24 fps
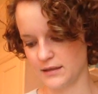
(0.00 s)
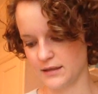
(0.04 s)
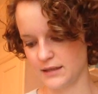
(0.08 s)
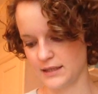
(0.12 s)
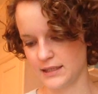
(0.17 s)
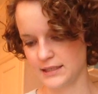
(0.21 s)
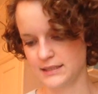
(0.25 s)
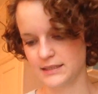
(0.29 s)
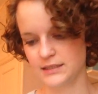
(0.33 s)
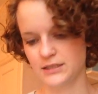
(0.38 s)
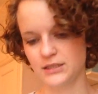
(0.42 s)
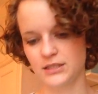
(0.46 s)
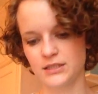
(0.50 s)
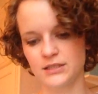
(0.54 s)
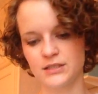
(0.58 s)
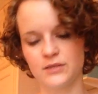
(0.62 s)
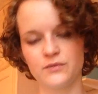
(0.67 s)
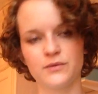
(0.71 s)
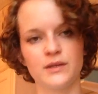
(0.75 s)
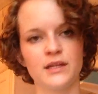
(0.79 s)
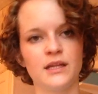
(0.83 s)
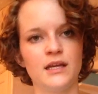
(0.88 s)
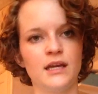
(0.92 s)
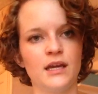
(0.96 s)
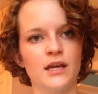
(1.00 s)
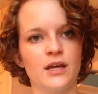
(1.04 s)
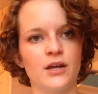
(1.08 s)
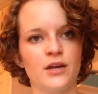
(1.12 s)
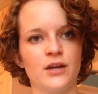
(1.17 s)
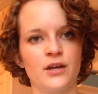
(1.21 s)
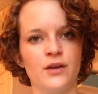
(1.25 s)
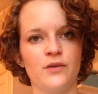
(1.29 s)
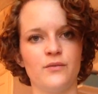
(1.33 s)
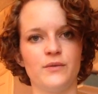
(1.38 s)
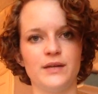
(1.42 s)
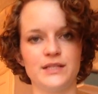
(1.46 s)
it's just a really
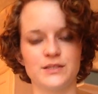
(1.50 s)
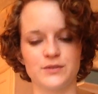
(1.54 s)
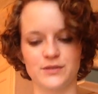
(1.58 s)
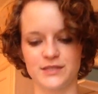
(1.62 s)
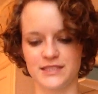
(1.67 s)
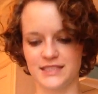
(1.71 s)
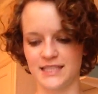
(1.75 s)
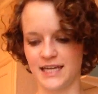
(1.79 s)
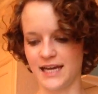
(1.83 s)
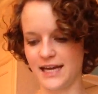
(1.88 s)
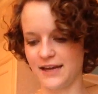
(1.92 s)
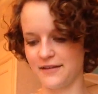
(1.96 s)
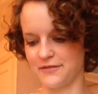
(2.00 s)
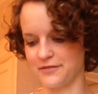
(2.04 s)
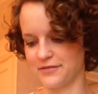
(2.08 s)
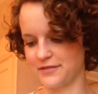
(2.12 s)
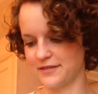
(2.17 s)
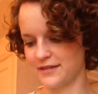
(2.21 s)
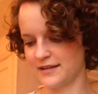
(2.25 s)
good resource to have.